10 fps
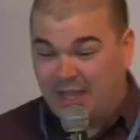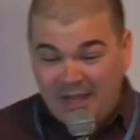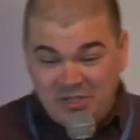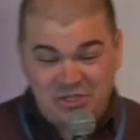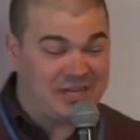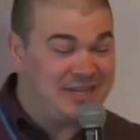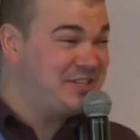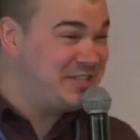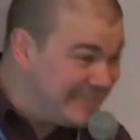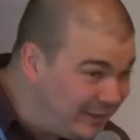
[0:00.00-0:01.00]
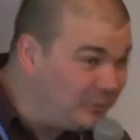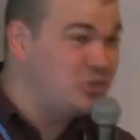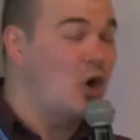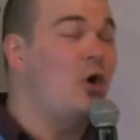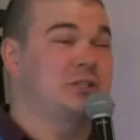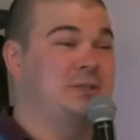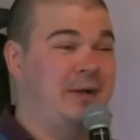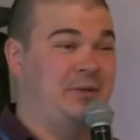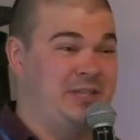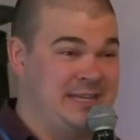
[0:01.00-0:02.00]
And she still talks
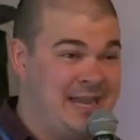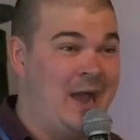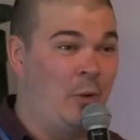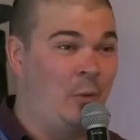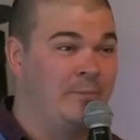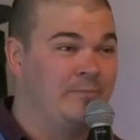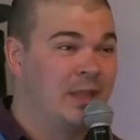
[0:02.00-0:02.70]
about it now.